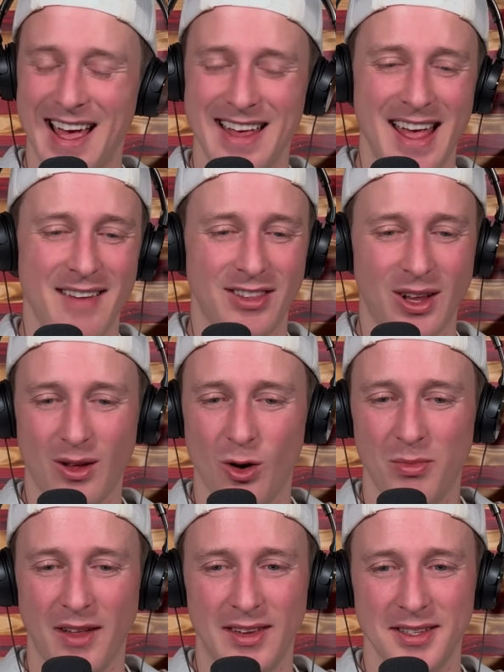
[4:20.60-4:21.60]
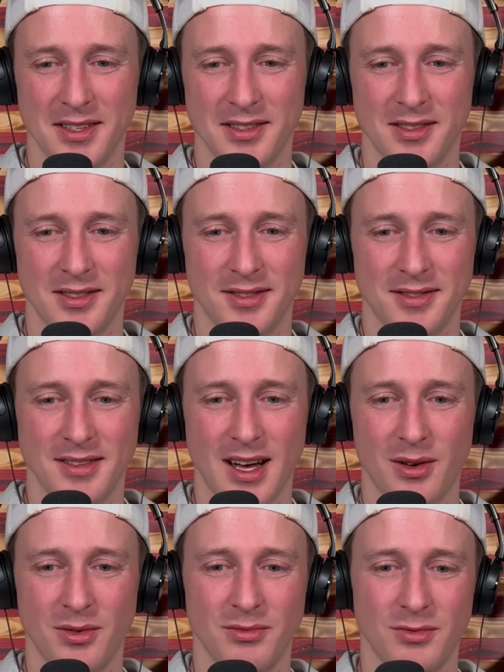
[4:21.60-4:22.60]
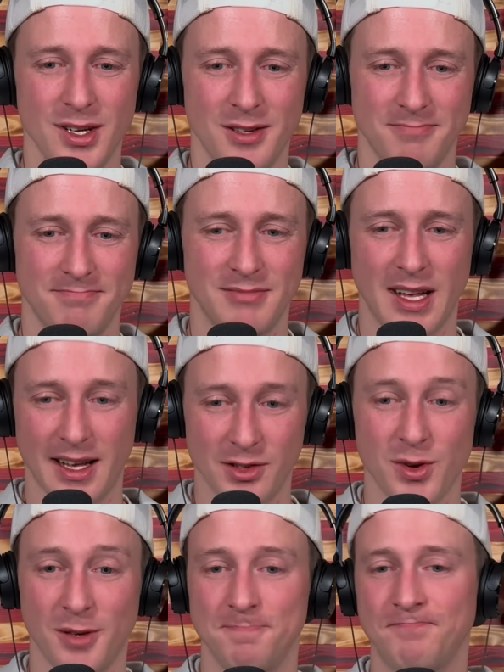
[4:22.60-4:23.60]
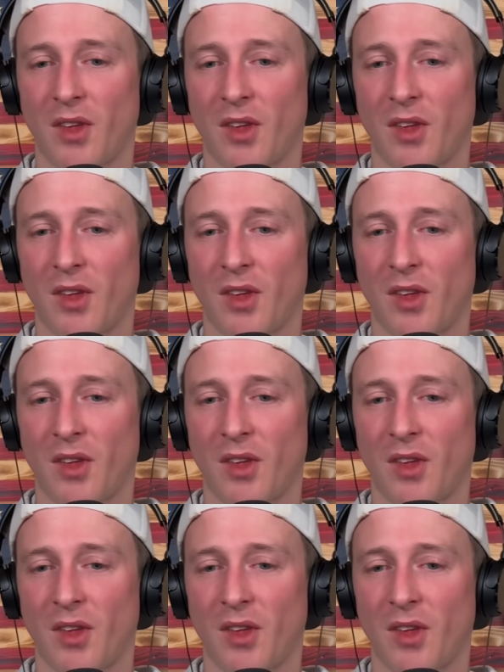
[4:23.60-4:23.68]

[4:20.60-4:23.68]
I have little hope that this is not real. I think it's real.